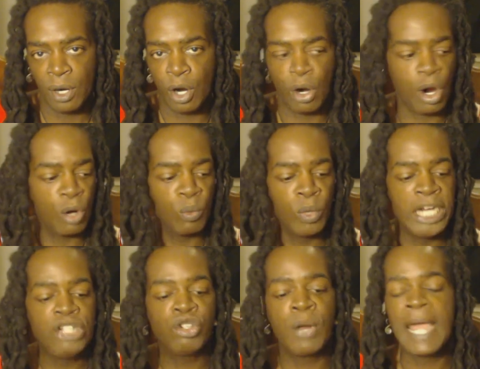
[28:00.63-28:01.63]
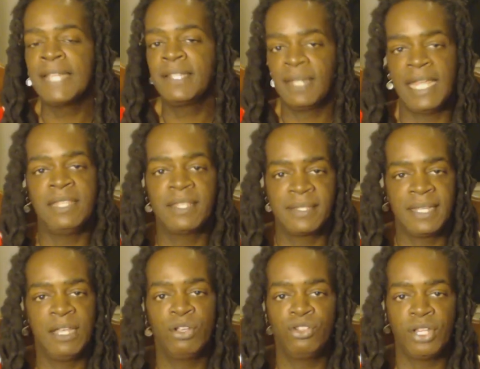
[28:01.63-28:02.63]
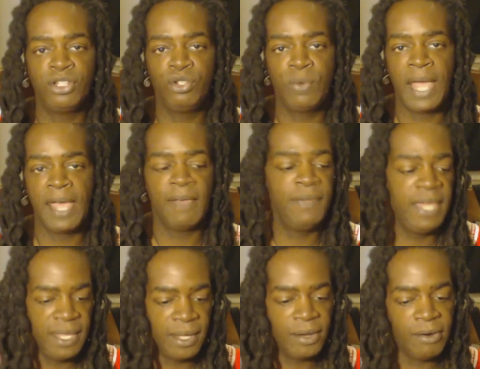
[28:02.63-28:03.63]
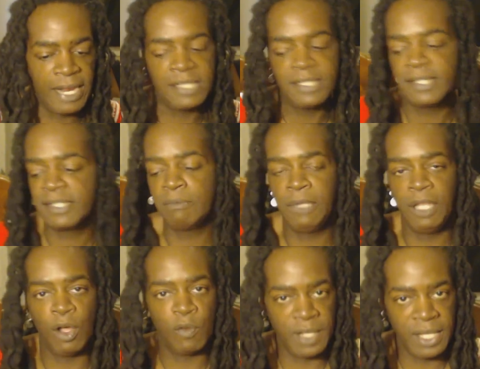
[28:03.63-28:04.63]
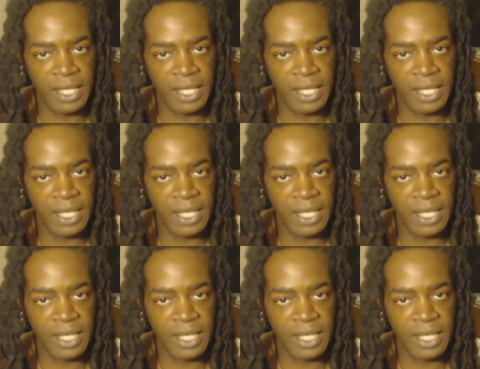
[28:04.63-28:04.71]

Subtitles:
or retranslate the skills that you have here into something over